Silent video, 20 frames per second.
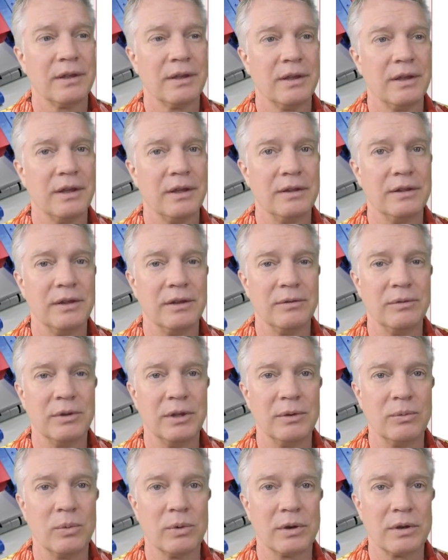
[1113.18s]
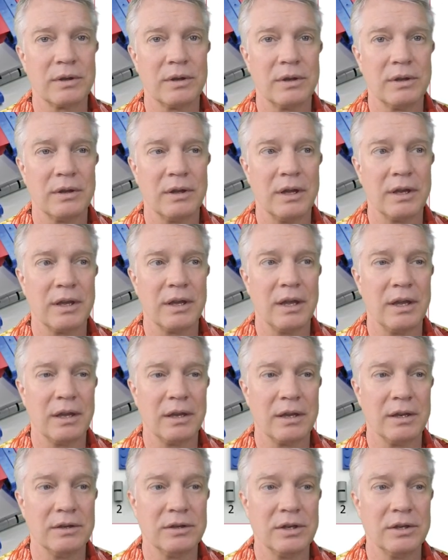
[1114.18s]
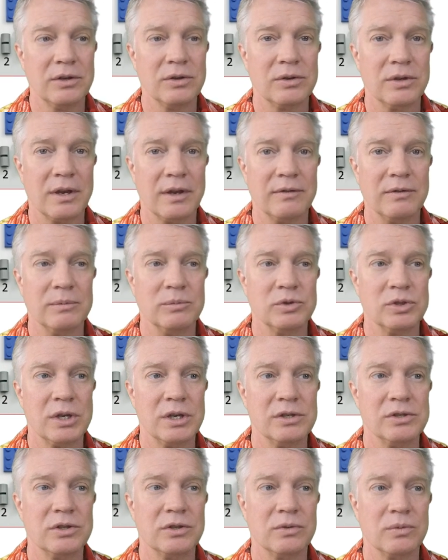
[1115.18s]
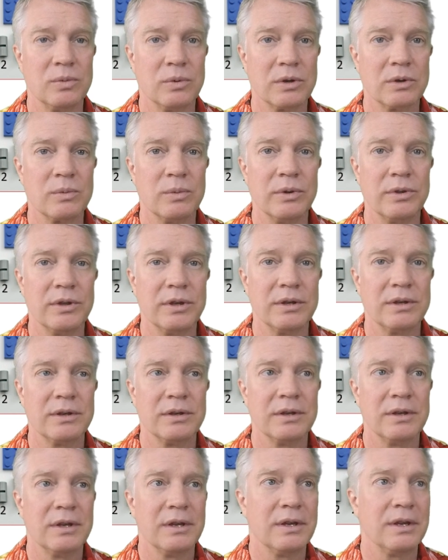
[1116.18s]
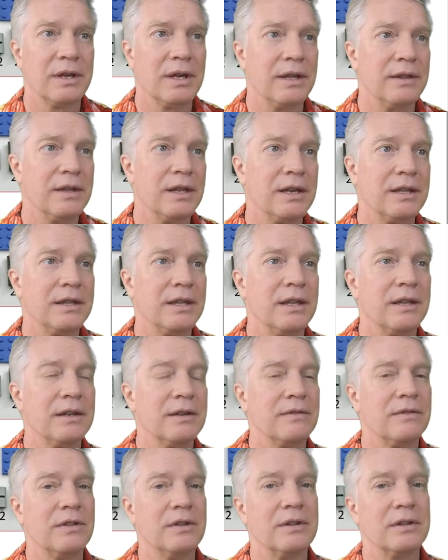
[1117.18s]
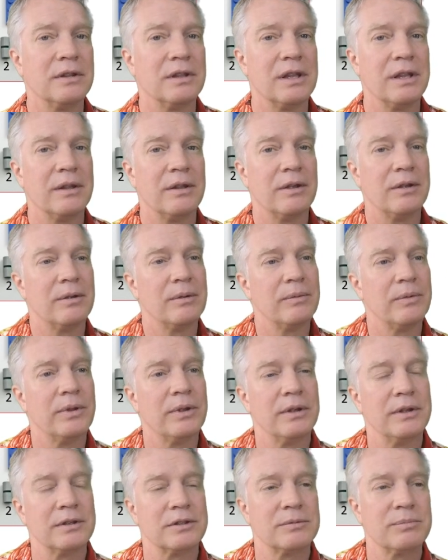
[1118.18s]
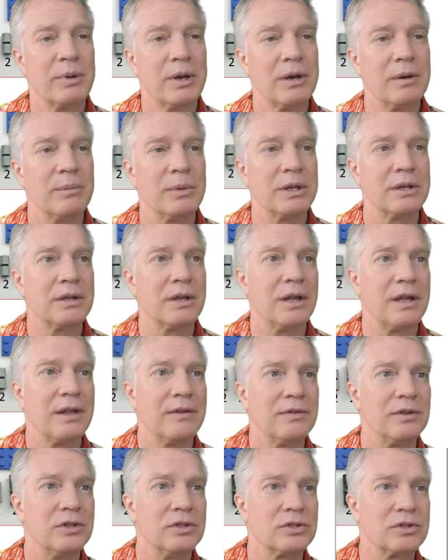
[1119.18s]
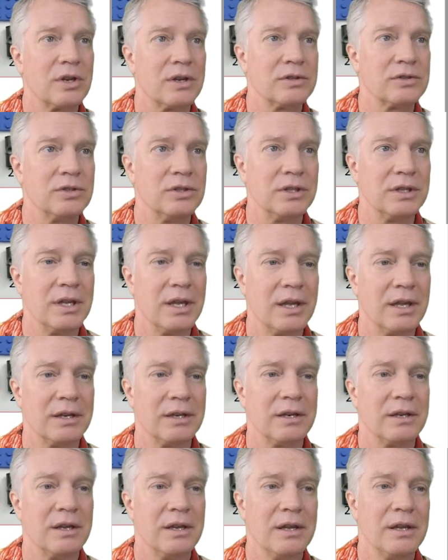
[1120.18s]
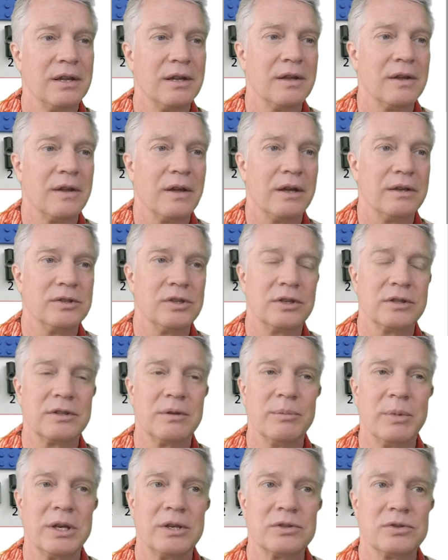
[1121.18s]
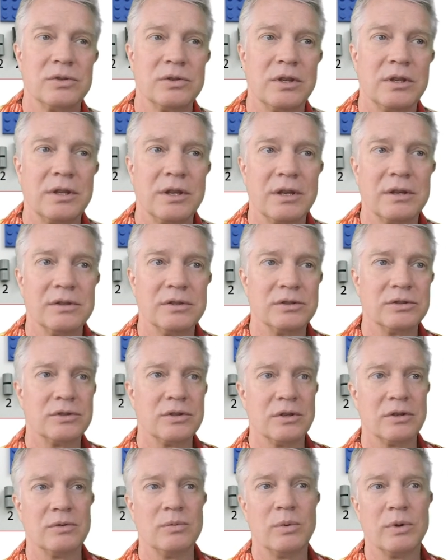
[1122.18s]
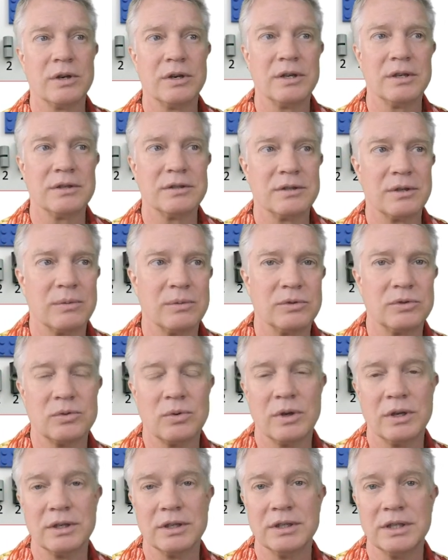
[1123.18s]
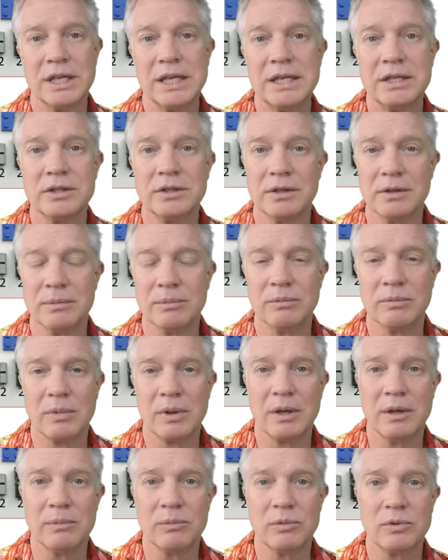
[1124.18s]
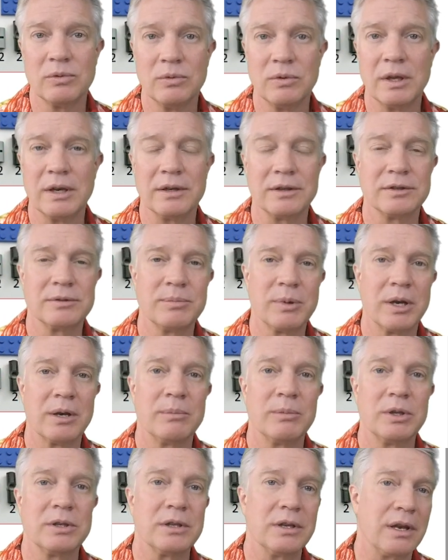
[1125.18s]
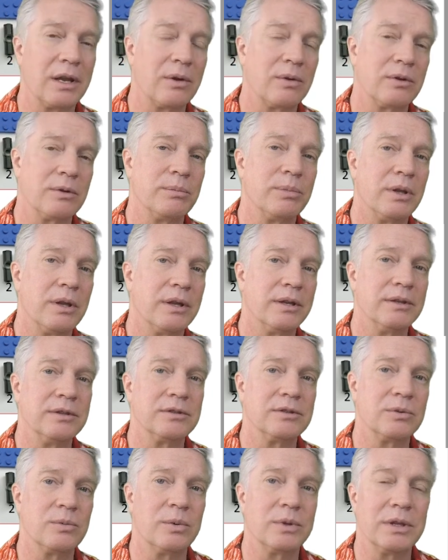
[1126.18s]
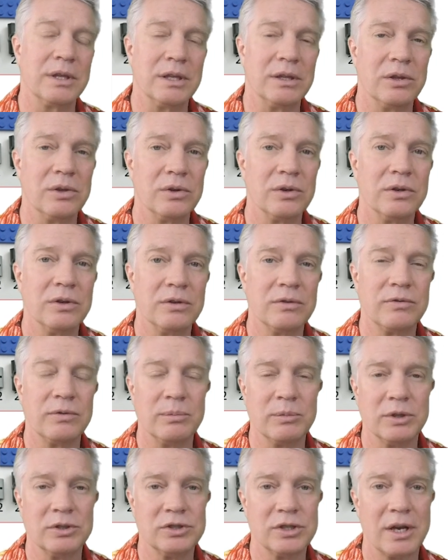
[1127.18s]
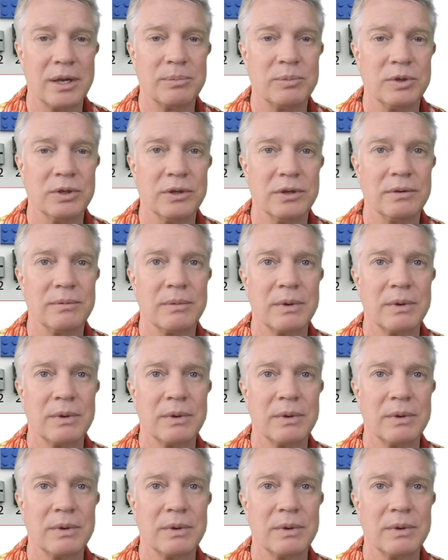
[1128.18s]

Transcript: And they work. I can continue to have them change it and work with it. And then at the end of the experiment, I have a discussion again, just to make sure that they understood what it is I was trying to teach them through that experiment and how it applies to what they learned from the chapter.